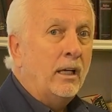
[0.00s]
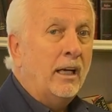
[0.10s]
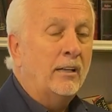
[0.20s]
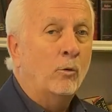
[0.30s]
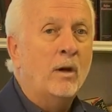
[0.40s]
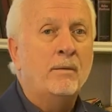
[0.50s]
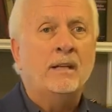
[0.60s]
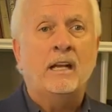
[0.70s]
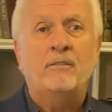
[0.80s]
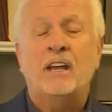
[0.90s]
and the
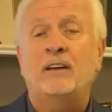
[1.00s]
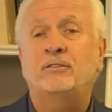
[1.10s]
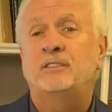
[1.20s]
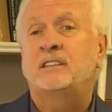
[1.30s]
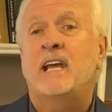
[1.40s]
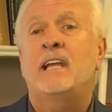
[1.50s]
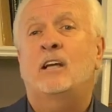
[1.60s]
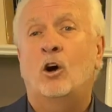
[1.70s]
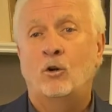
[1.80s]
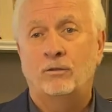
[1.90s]
women have had to take
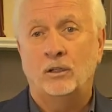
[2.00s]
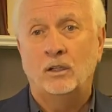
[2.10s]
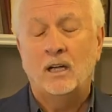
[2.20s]
over